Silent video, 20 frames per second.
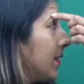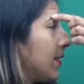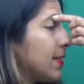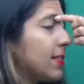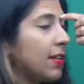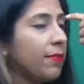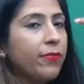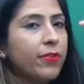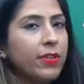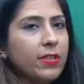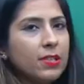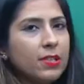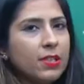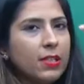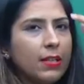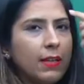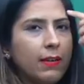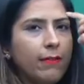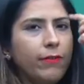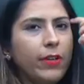is different.
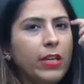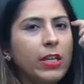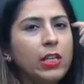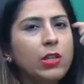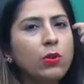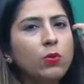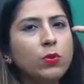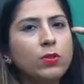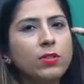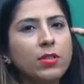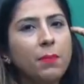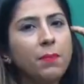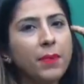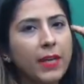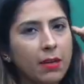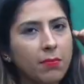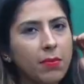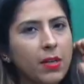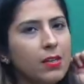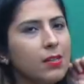We use some
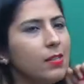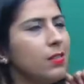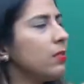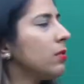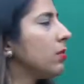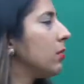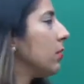chemicals,